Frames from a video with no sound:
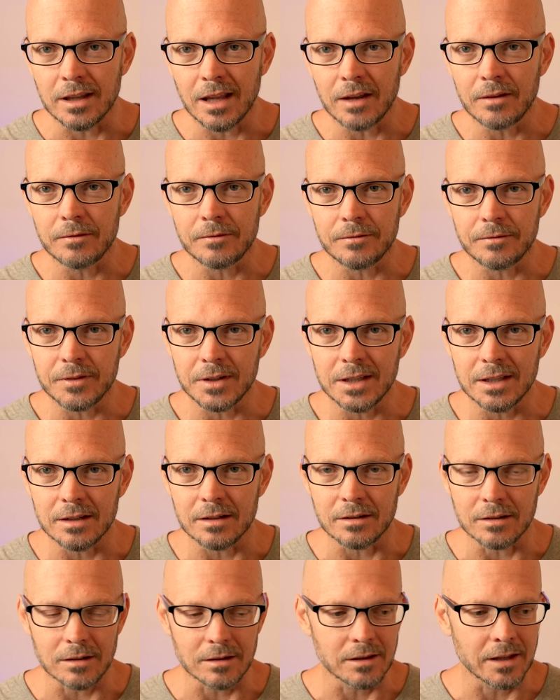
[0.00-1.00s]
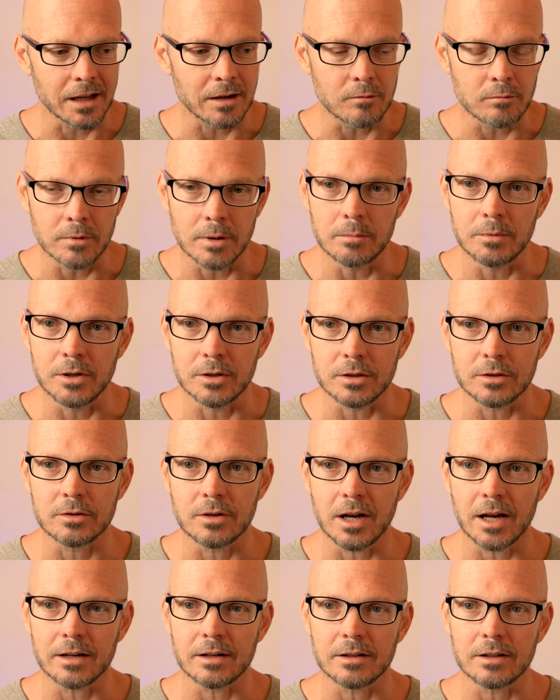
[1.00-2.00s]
they feel like women are attracted